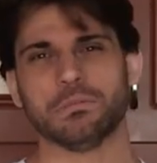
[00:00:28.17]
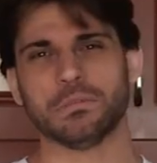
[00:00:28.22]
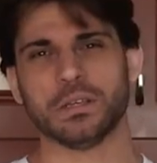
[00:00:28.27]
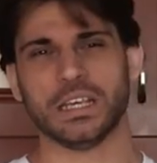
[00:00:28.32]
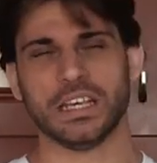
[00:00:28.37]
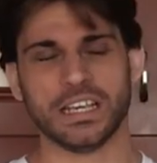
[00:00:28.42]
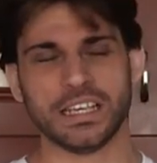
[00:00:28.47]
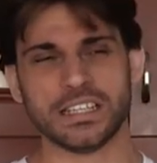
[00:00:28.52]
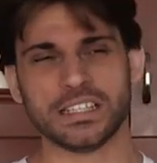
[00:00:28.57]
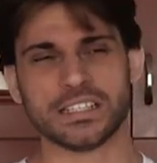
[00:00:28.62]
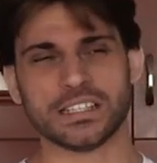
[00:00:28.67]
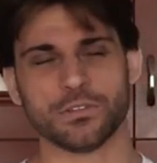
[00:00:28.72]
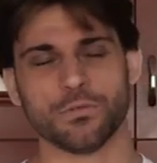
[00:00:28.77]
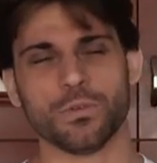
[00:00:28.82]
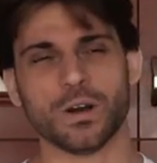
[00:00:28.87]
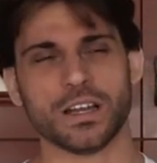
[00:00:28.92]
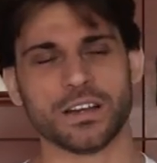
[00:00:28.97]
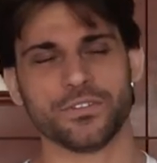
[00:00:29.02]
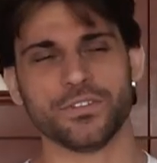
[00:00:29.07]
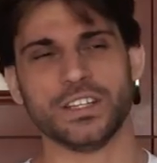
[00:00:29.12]
he's
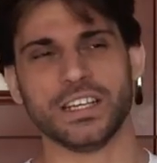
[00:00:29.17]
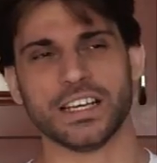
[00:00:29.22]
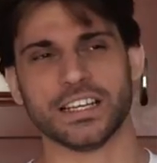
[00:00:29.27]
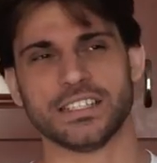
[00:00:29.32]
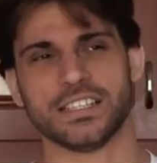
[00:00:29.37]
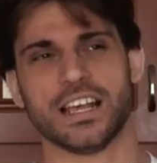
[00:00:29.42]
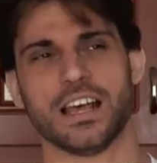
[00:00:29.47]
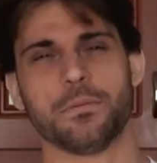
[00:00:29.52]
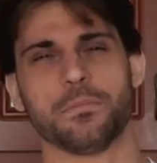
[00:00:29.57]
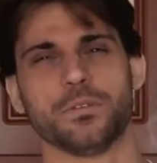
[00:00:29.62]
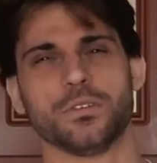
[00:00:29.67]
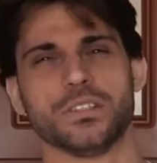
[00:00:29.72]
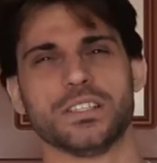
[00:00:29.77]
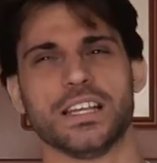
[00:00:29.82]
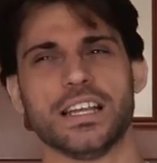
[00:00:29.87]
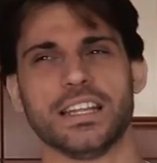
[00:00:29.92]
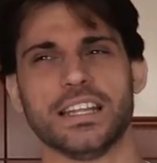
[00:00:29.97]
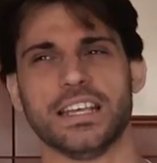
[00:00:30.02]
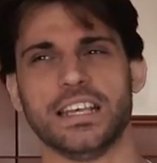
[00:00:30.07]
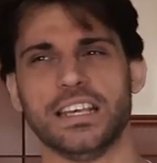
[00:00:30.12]
one of the examples
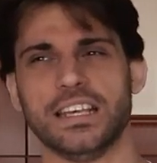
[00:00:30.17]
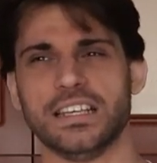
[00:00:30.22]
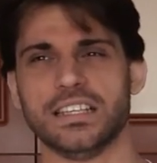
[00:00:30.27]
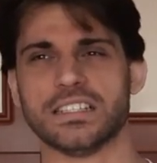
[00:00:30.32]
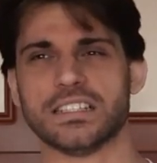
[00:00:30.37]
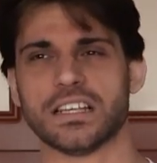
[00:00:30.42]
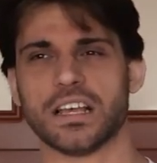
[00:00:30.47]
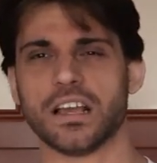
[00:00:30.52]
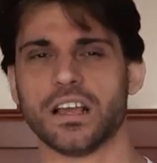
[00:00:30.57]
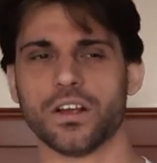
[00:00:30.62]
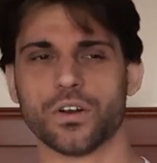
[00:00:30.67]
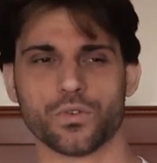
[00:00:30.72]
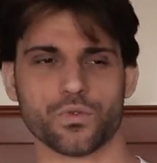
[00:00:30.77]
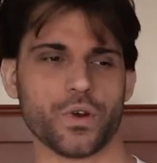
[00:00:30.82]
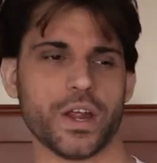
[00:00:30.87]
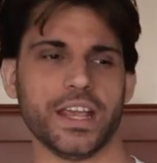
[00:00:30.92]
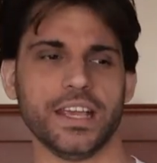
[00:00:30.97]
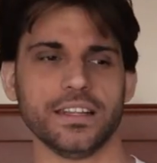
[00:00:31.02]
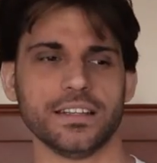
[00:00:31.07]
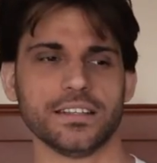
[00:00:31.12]
that he's
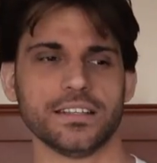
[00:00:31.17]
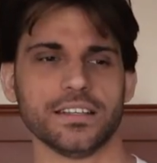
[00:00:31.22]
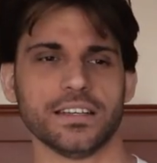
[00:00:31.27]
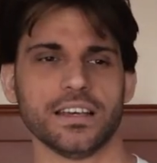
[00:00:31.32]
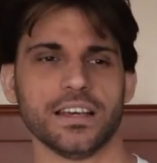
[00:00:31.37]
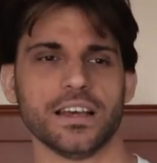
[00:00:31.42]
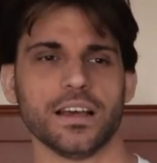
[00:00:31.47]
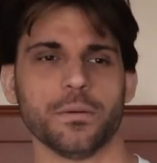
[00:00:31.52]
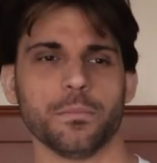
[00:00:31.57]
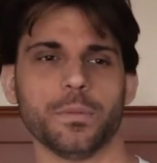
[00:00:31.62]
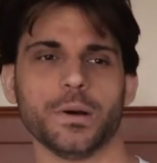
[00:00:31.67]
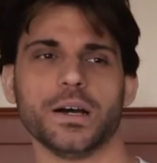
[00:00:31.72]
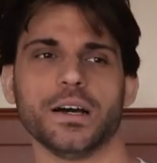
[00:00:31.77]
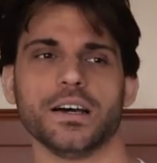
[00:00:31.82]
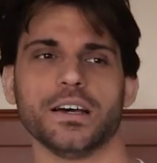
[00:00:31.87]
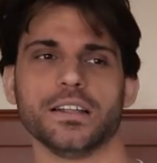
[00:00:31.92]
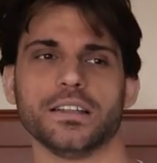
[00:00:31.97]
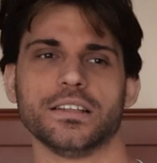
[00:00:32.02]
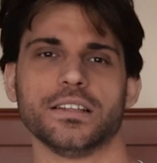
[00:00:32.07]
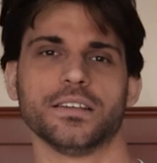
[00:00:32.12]
great,
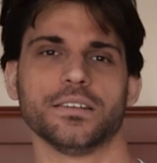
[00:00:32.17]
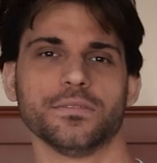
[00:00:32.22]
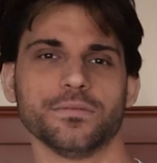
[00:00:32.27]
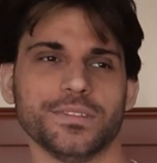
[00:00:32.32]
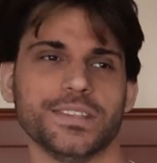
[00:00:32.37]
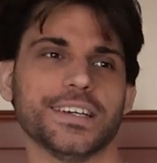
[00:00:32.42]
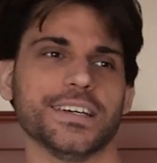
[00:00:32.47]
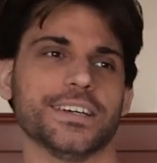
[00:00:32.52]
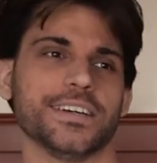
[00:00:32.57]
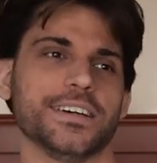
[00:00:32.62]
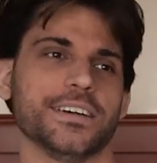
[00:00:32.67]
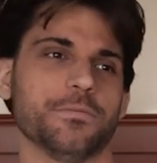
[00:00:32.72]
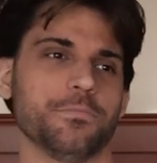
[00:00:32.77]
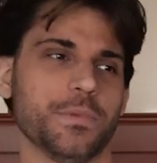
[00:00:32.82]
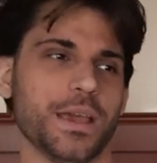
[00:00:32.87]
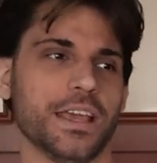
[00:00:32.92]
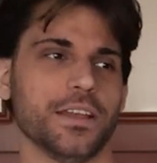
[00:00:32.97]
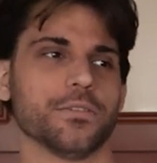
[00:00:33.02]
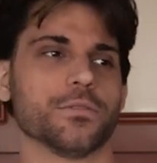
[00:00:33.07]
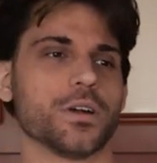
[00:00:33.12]
but the
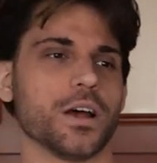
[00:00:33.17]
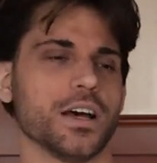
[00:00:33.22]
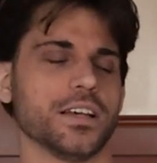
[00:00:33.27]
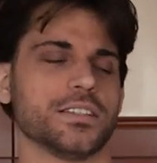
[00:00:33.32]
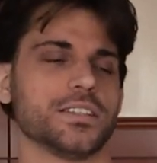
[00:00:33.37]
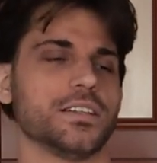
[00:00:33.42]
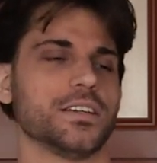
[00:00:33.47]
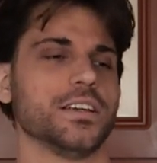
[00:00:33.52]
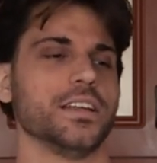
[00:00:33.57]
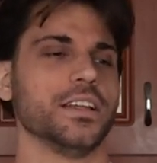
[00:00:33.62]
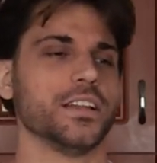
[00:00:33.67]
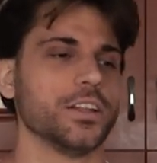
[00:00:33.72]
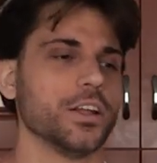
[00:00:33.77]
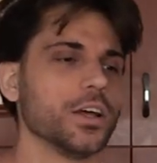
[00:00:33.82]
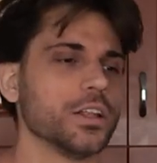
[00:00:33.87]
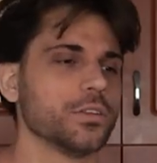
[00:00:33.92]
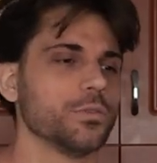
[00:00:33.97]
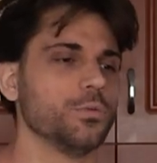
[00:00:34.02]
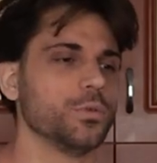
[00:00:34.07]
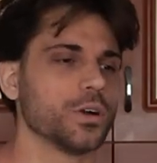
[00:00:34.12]
main roster did
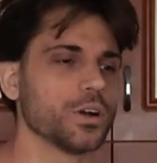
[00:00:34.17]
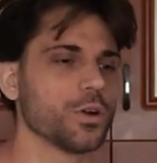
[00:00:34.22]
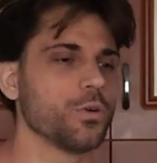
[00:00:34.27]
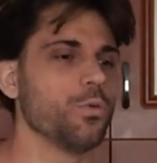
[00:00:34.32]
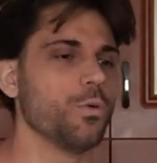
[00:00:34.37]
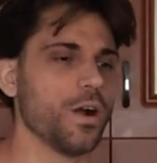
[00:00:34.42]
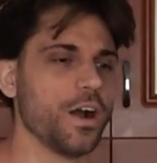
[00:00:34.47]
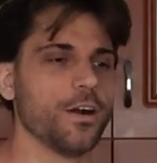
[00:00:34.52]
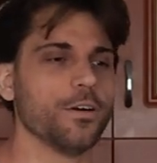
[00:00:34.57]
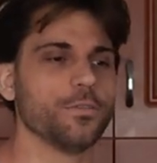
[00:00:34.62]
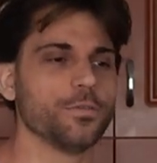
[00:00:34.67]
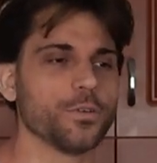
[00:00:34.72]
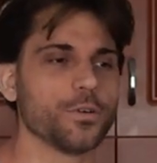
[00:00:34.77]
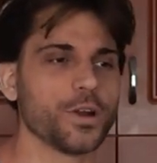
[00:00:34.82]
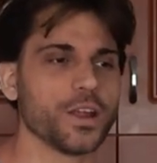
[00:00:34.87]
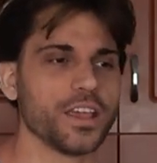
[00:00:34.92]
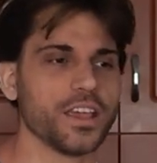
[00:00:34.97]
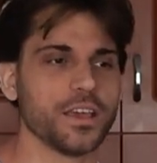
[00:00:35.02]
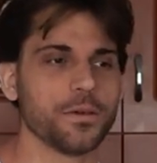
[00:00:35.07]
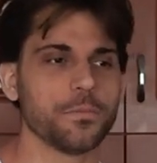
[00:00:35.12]
not work well
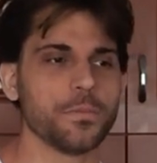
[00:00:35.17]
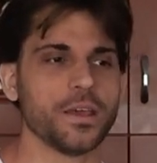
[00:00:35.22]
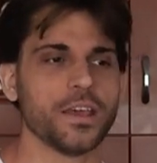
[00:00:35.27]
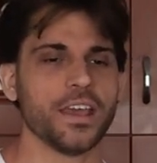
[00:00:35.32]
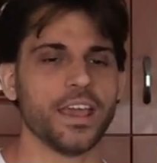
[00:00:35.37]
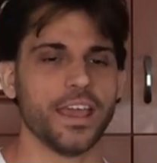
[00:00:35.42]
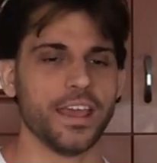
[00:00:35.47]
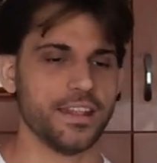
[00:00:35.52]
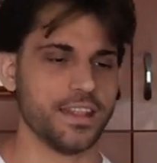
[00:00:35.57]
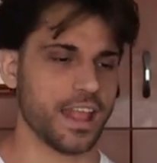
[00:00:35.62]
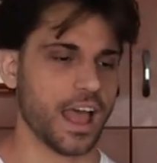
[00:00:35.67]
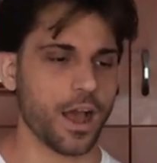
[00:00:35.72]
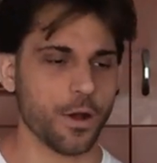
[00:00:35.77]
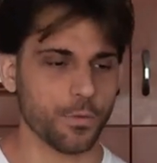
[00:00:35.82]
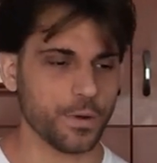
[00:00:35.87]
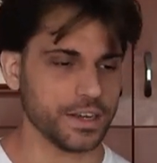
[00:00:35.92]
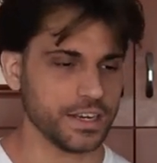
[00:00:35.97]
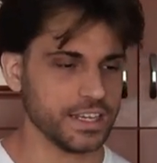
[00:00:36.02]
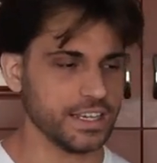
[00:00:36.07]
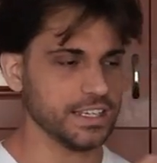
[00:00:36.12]
for him. And now
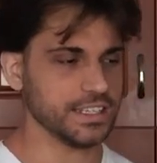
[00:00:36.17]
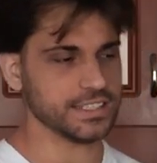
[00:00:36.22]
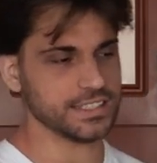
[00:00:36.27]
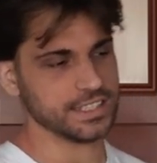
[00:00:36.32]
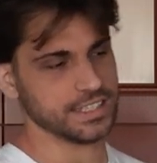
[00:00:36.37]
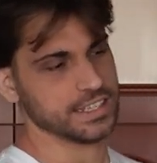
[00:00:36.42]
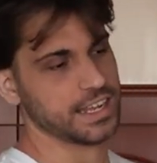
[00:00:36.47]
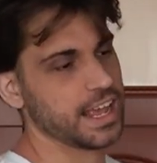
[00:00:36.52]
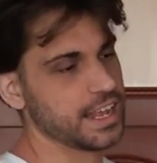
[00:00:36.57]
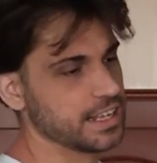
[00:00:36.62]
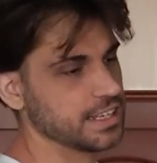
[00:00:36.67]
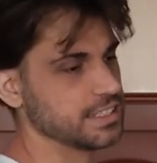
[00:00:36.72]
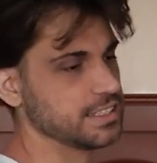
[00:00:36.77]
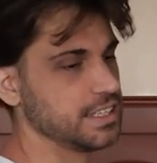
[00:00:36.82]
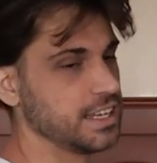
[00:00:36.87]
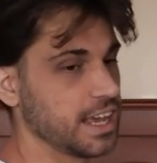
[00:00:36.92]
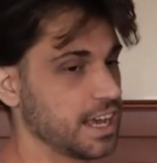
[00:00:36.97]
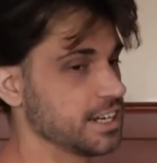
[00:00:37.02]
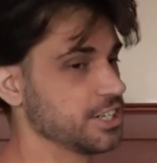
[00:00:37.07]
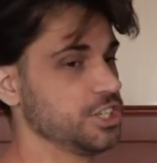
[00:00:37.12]
when he's in
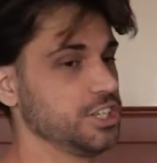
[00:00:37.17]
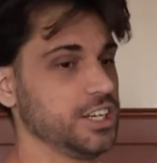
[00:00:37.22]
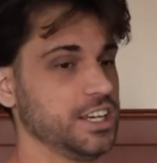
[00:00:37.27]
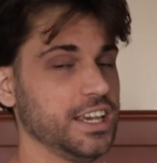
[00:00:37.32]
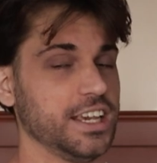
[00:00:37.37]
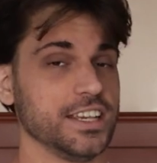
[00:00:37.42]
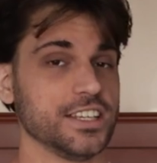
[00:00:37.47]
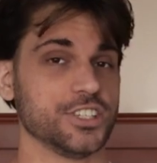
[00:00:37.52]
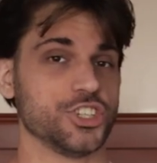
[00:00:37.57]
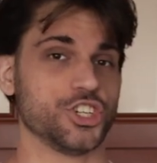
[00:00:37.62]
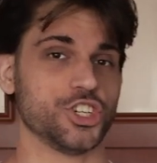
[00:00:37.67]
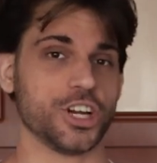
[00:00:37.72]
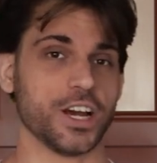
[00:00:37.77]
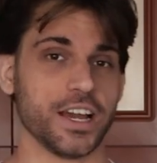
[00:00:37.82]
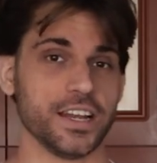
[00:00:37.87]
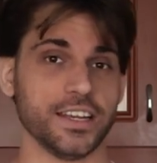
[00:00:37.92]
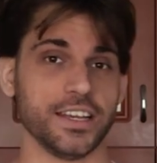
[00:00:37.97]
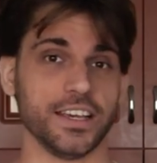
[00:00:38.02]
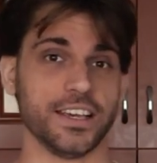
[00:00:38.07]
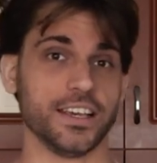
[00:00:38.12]
NXT, actually he's
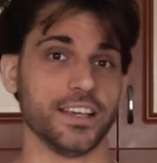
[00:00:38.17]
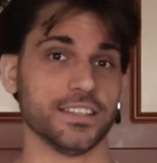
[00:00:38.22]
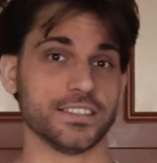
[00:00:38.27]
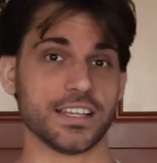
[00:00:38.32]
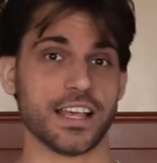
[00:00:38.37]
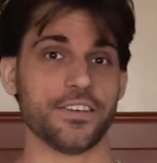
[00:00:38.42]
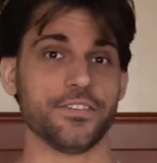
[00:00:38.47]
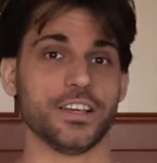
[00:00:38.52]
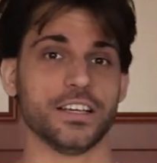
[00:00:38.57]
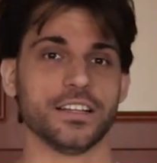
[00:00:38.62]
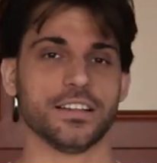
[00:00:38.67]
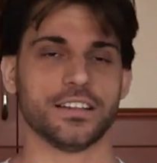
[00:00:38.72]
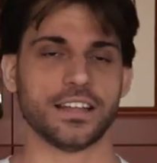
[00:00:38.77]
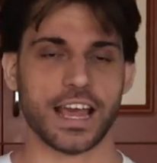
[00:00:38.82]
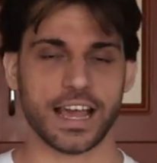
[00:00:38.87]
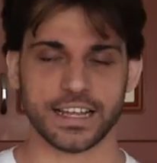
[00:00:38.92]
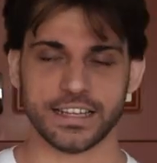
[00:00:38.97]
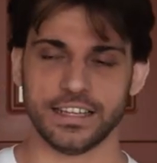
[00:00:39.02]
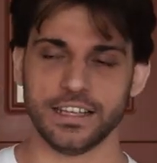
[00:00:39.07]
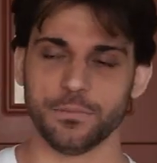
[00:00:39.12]
shining. He's having
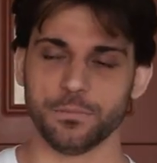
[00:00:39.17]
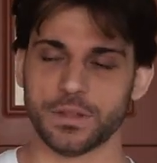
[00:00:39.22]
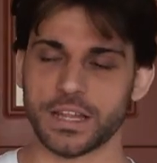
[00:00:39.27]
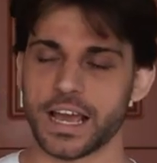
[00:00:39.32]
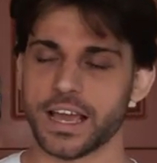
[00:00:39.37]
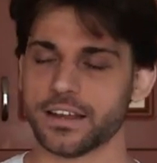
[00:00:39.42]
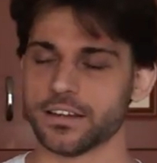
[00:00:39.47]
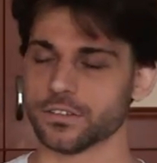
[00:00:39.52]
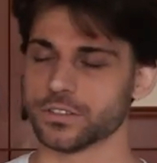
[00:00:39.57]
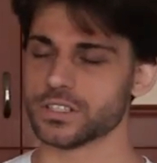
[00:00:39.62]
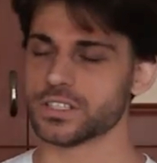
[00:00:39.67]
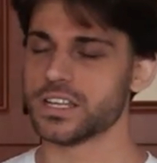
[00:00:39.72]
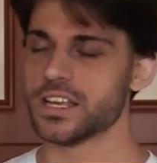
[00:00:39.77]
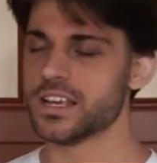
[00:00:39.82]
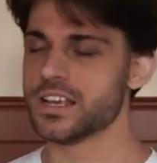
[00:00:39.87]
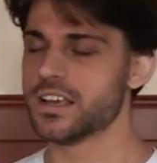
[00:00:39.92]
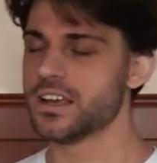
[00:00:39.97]
tag team titles.